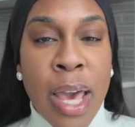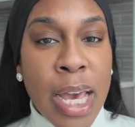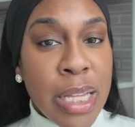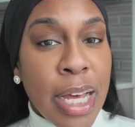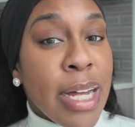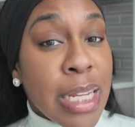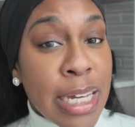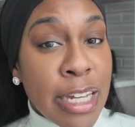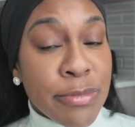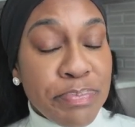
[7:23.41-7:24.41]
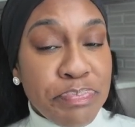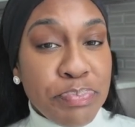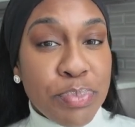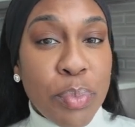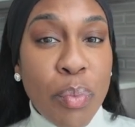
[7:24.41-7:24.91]
And luckily
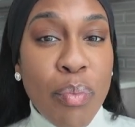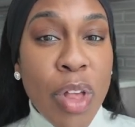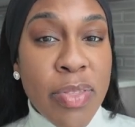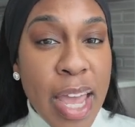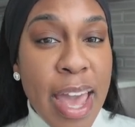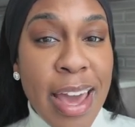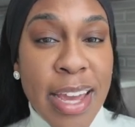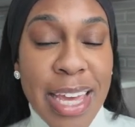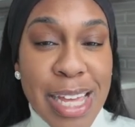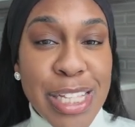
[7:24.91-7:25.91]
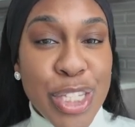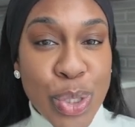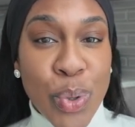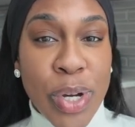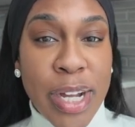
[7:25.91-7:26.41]
they had it in
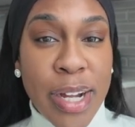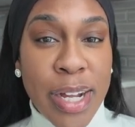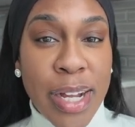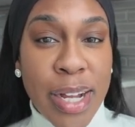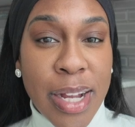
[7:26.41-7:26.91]
store